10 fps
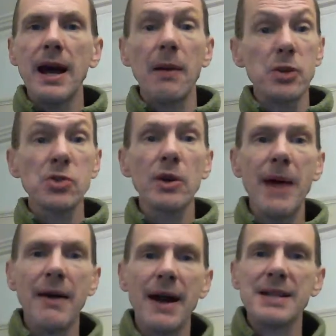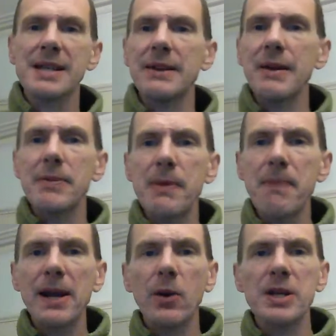uh, which is all about that. And the,
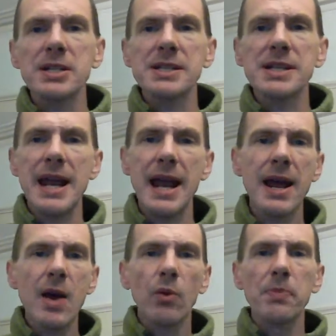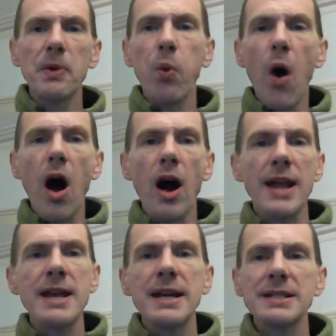the big questions here would be
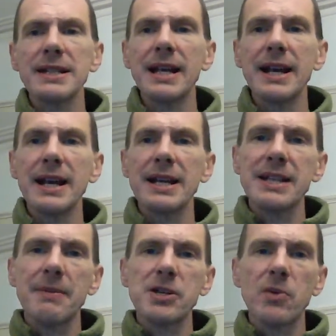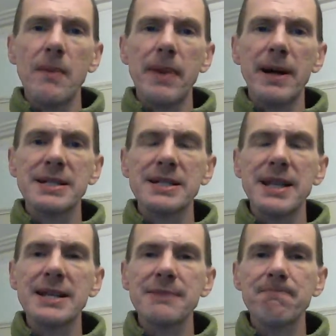why did Lenin establish a one party
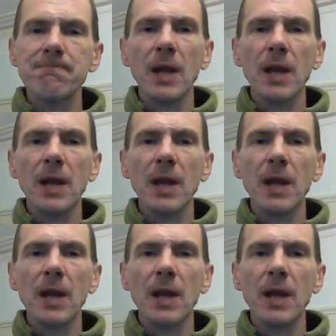state?